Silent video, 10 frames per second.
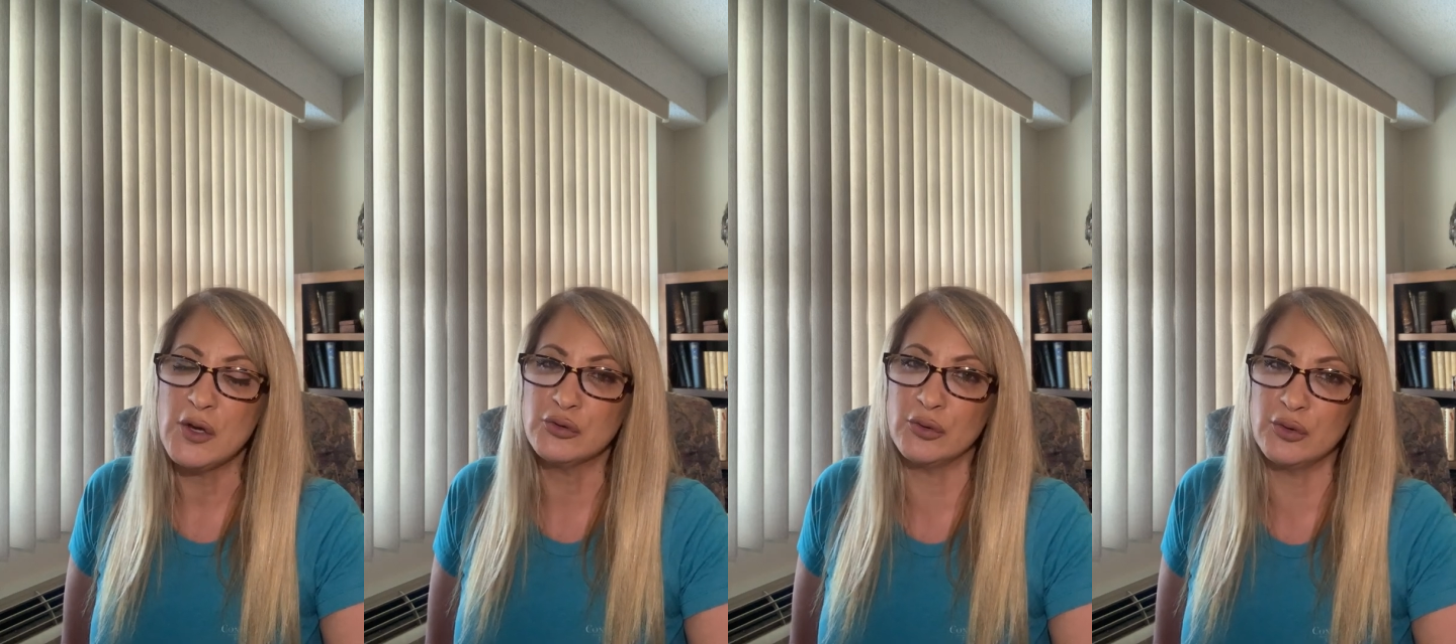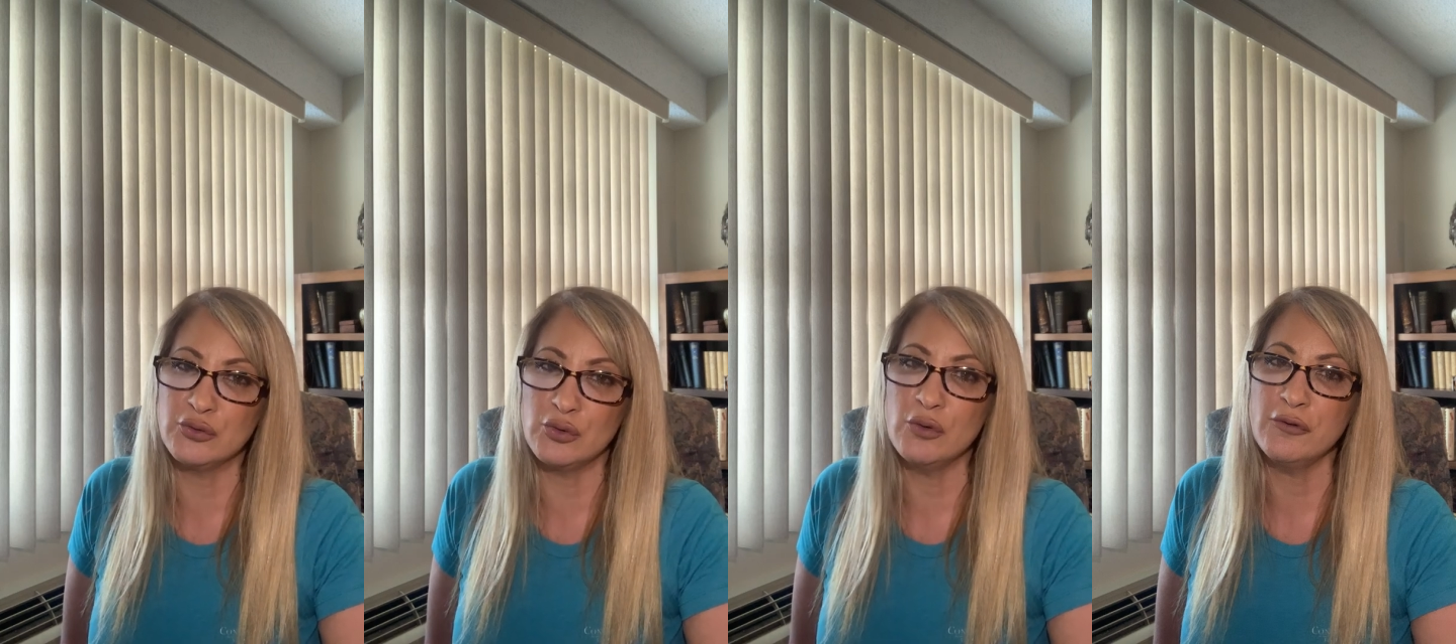So the
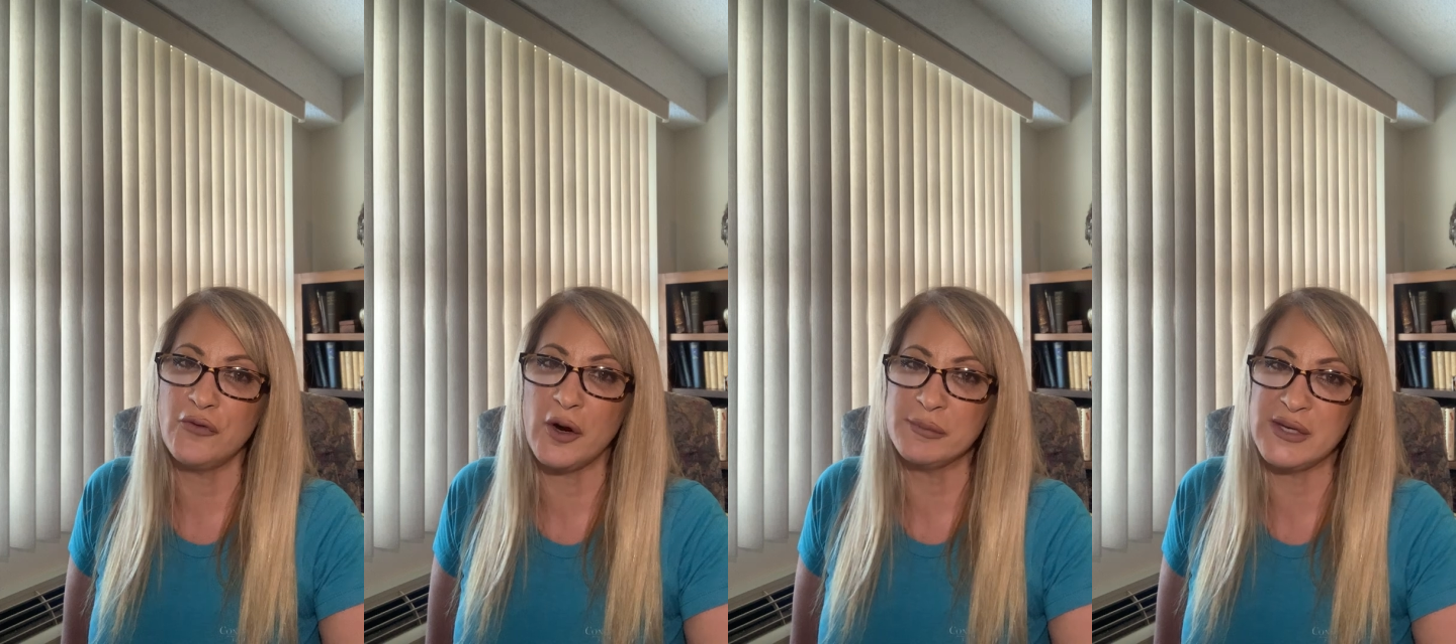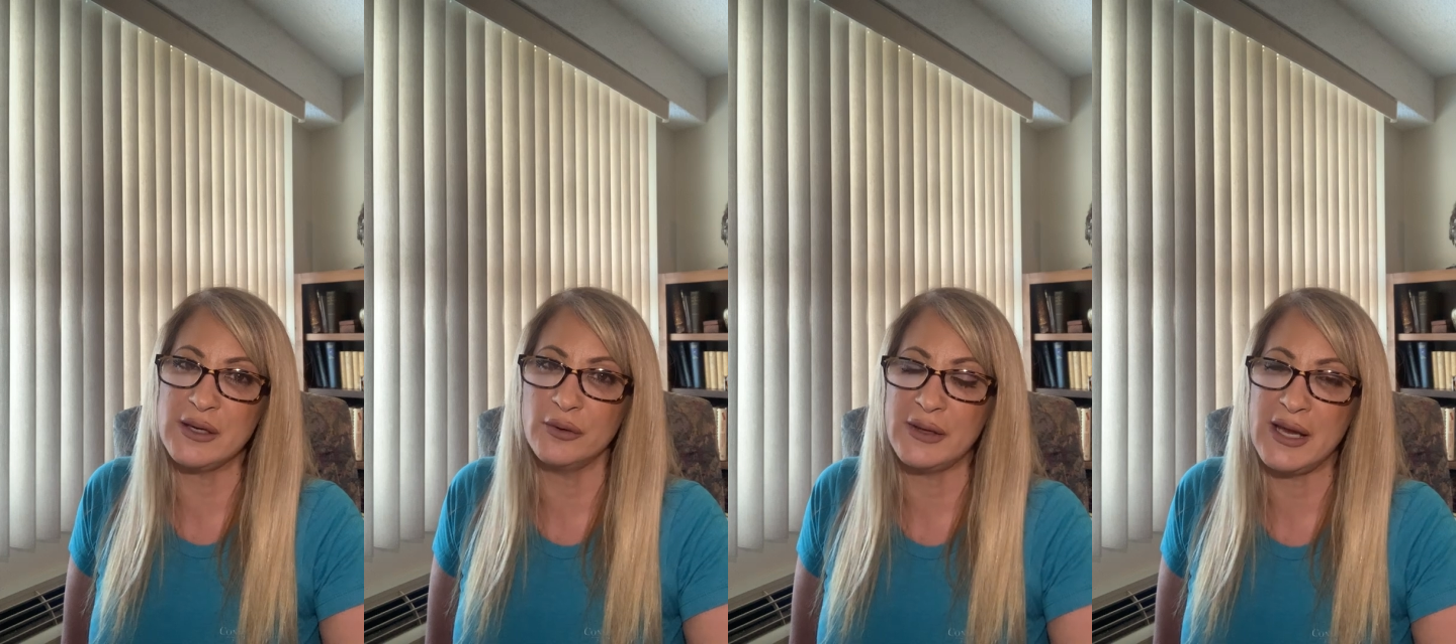Duke Farms
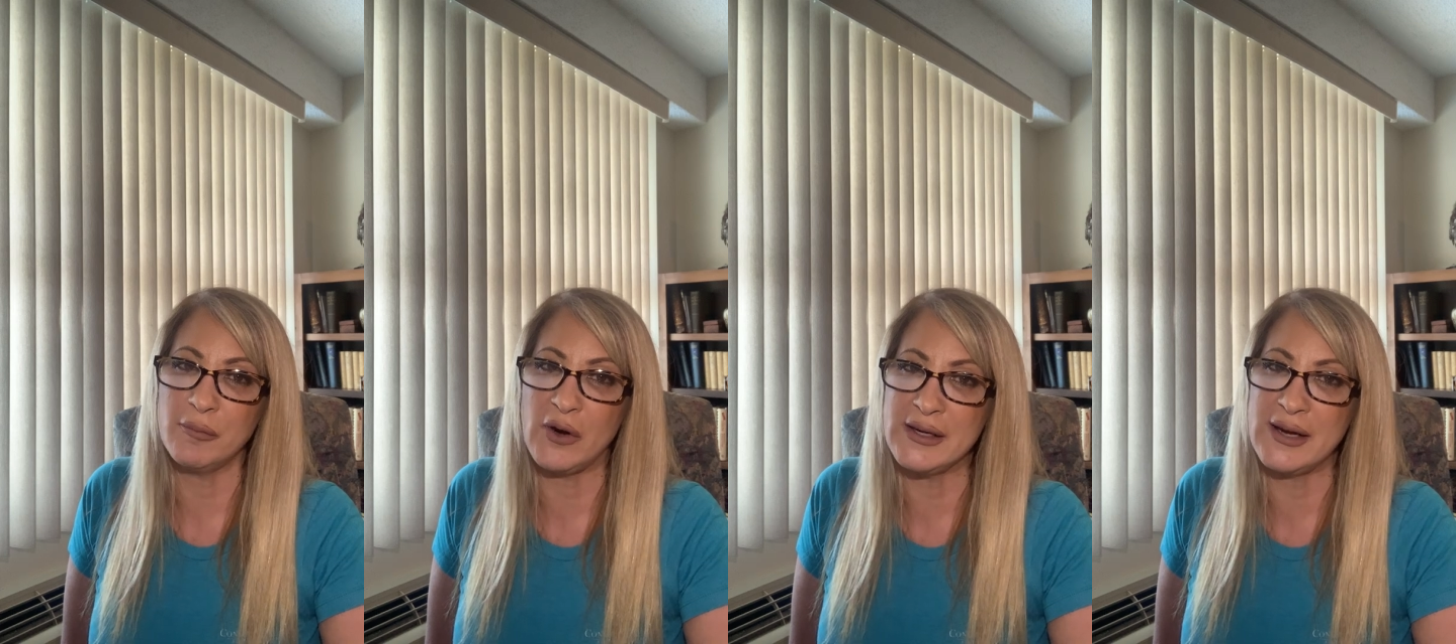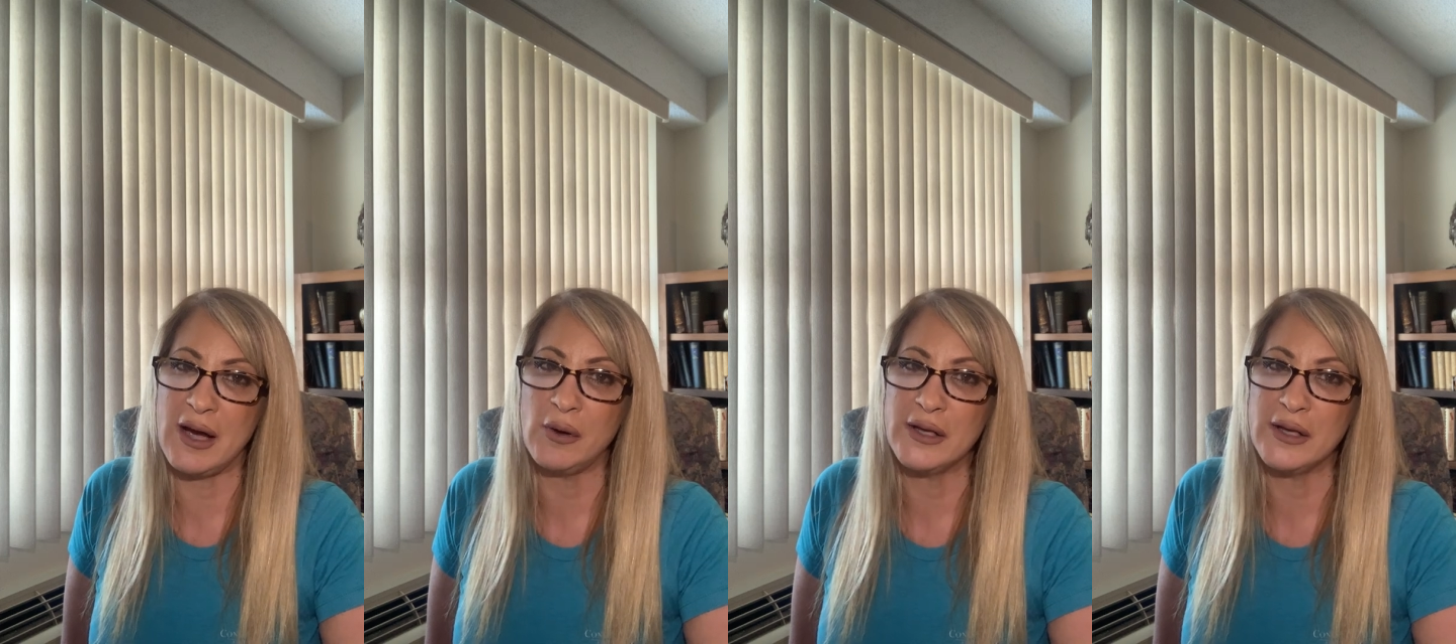eagle cam right now